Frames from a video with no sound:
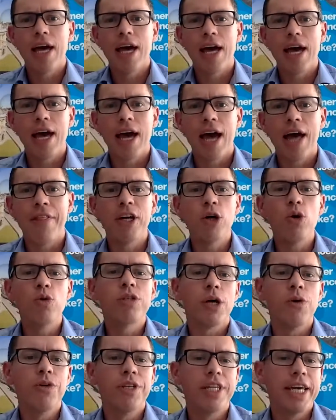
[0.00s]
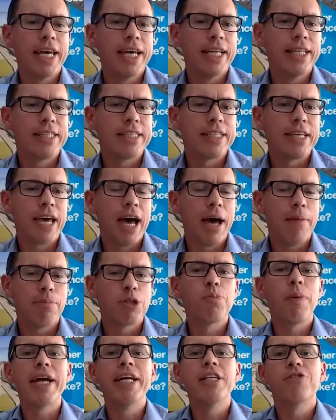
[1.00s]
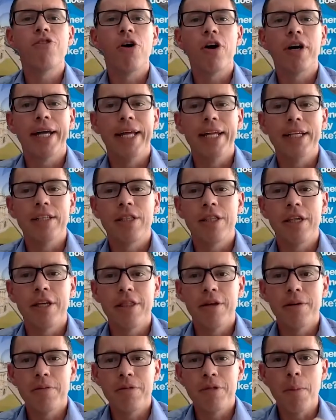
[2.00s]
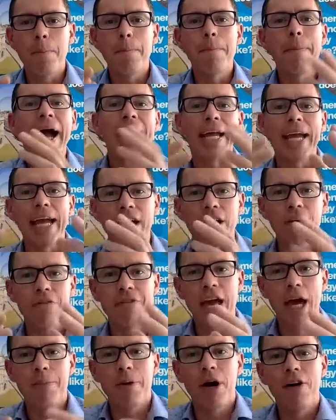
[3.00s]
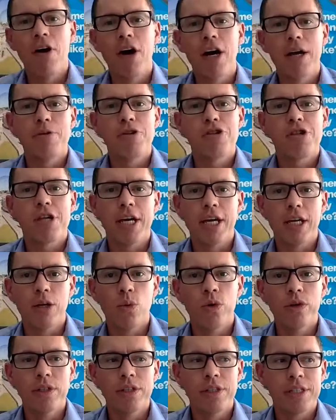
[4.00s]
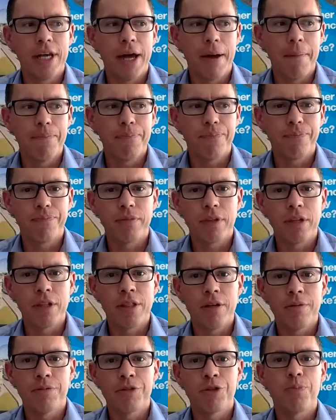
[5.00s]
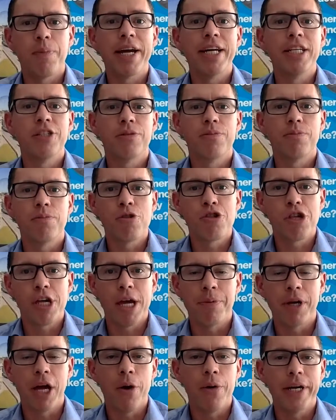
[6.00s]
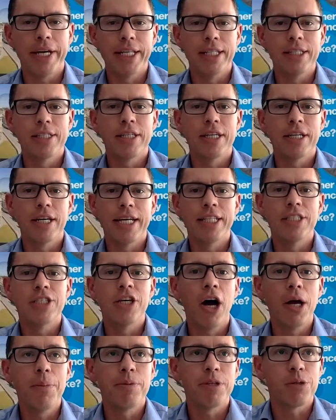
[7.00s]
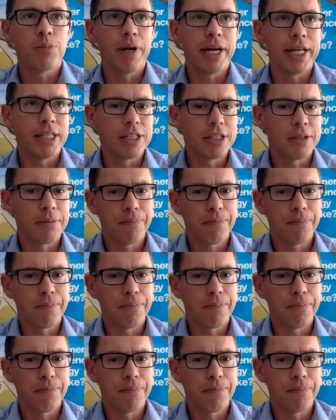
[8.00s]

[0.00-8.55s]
And they also did space rockets, that the banging of the MRI machine was the spaceship going into hyperspace.